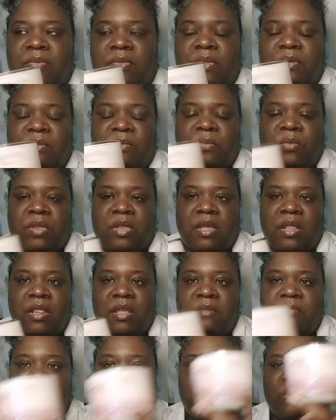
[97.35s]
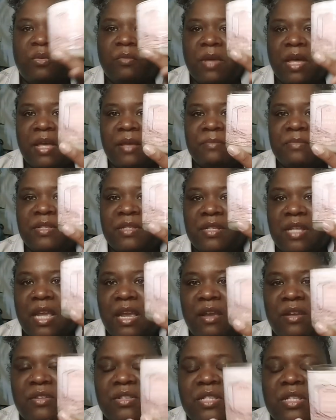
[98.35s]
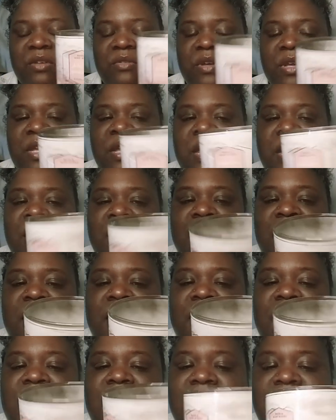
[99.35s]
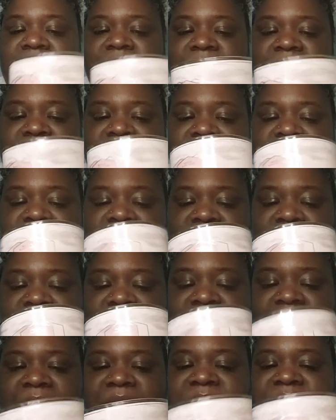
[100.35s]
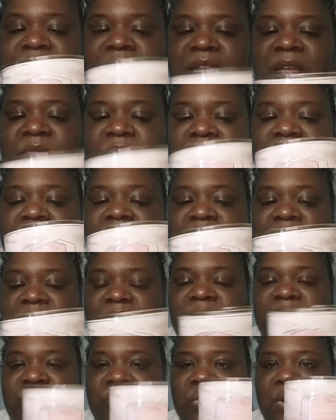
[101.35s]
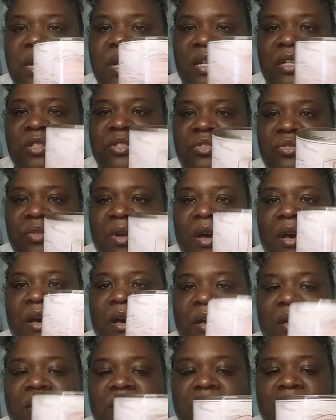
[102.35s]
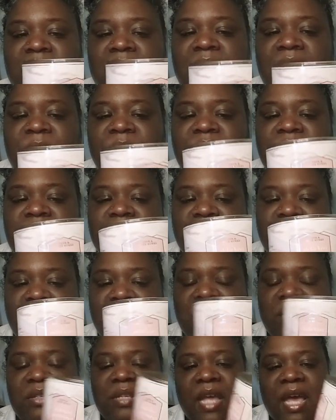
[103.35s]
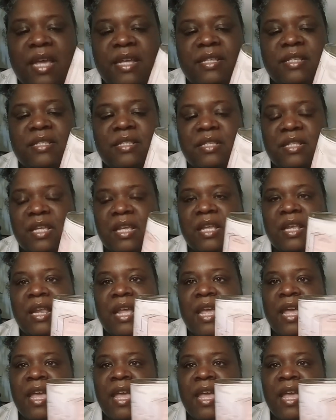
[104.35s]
the living room upstairs. So it had a real nice, it was pretty strong. It was a real nice scent